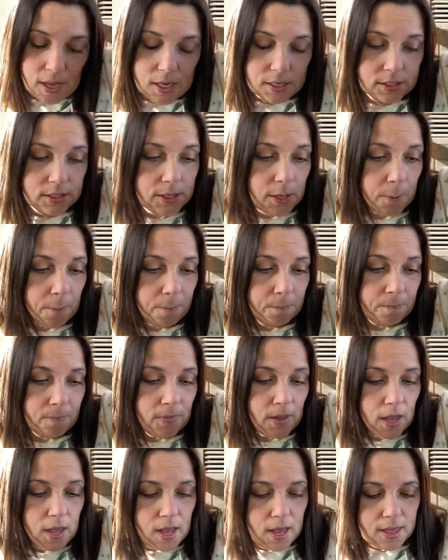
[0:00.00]
So
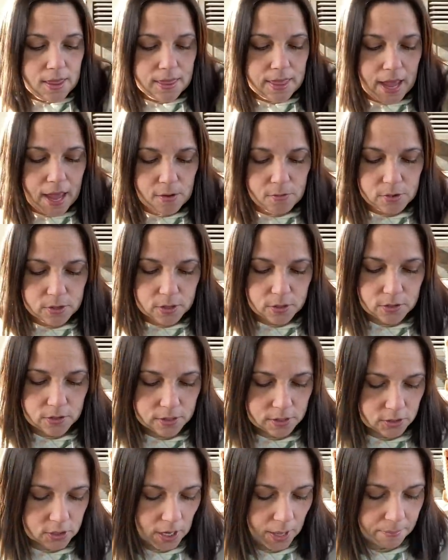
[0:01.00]
that will go to
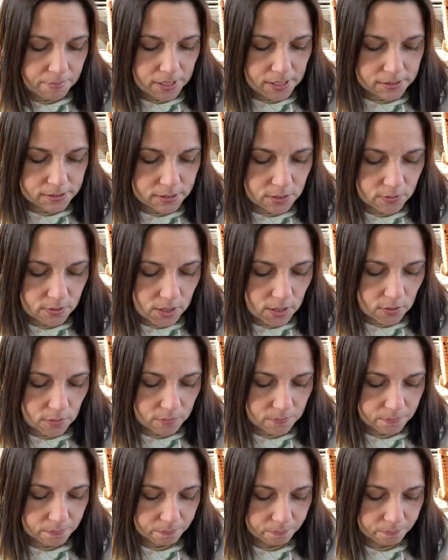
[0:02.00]
the shop. It's so cute.